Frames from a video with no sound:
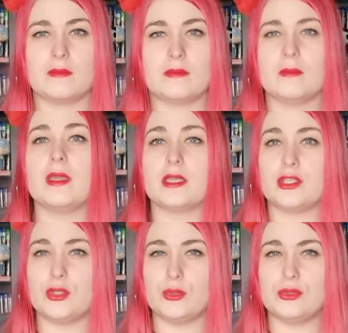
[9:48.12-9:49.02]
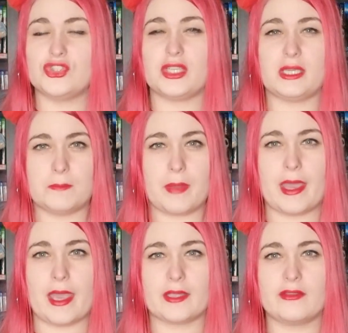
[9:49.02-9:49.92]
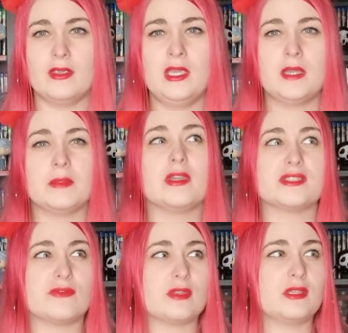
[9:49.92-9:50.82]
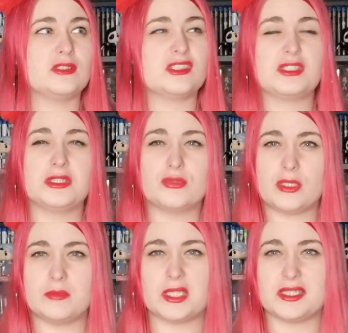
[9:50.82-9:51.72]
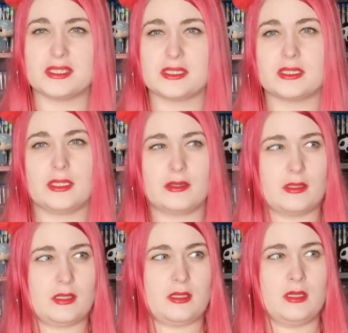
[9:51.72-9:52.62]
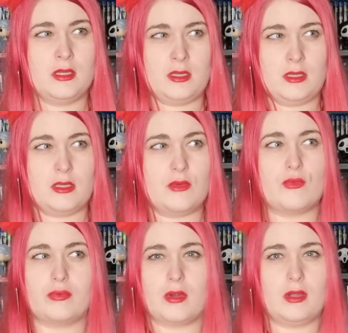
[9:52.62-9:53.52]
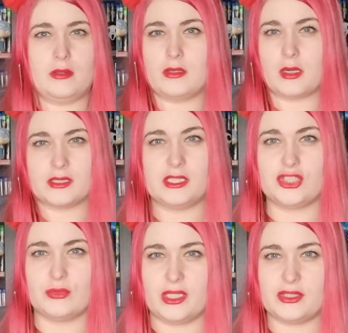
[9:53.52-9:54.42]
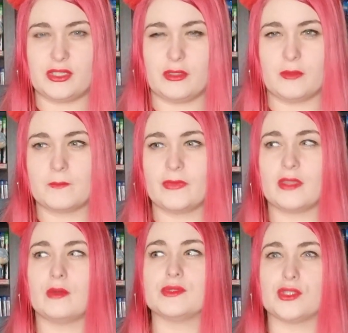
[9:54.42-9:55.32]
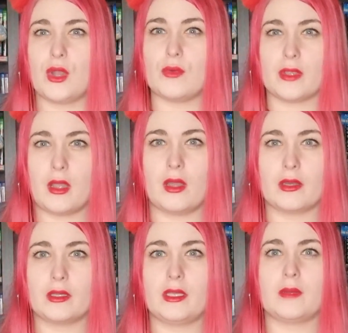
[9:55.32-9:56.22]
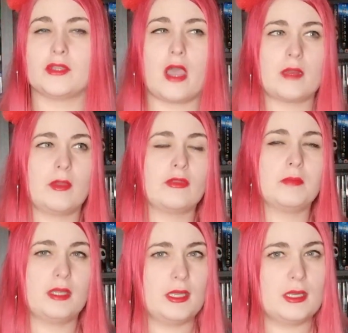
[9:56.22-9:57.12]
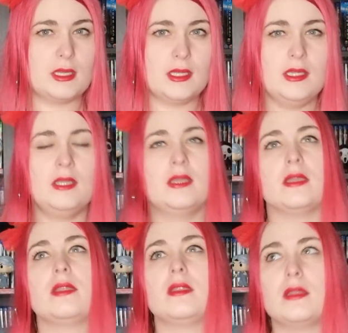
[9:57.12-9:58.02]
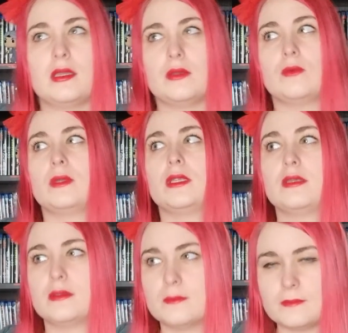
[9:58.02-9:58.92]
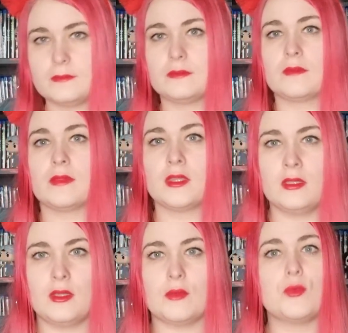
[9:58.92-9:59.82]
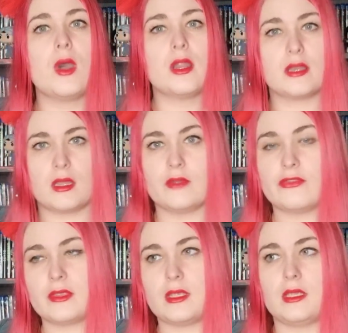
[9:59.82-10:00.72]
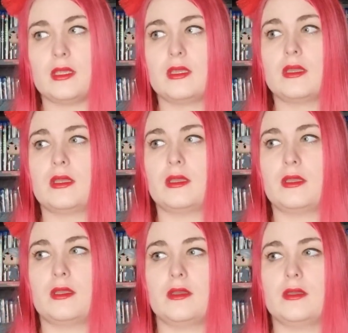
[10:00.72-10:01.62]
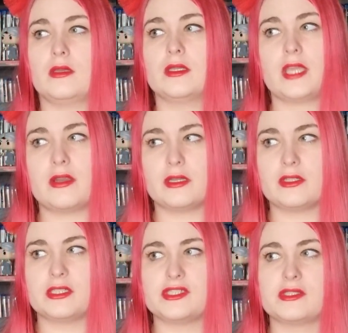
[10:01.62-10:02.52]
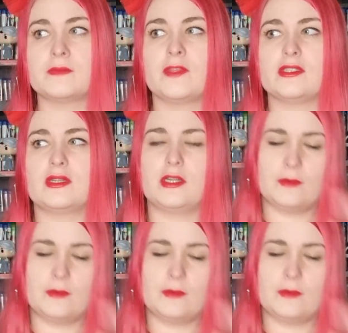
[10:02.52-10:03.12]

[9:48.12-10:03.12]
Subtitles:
made a huge impact because of the just grimness and the raw and dark situation that was going on. And I'm talking about the beginning, and then when one of the characters. There are